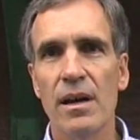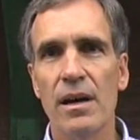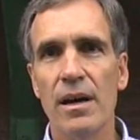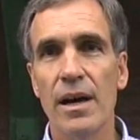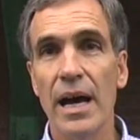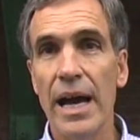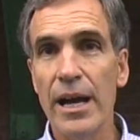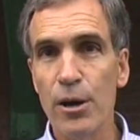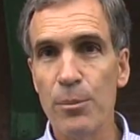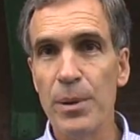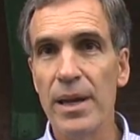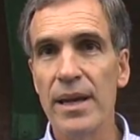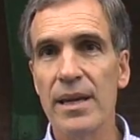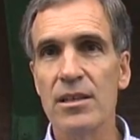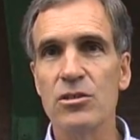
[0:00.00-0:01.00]
uh, higher
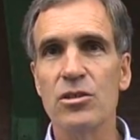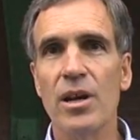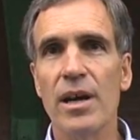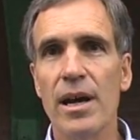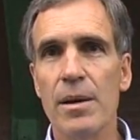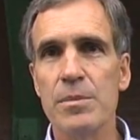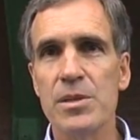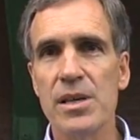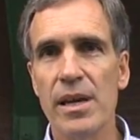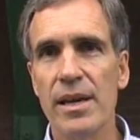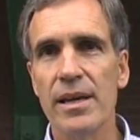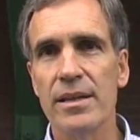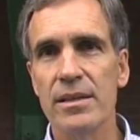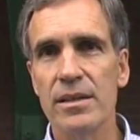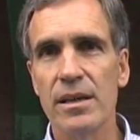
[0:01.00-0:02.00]
paying jobs,
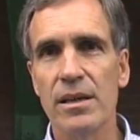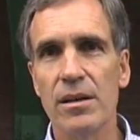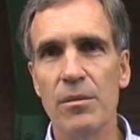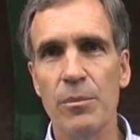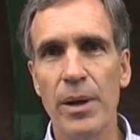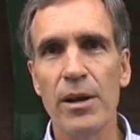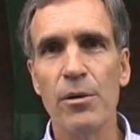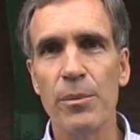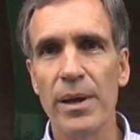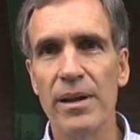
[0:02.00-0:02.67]
and uh, better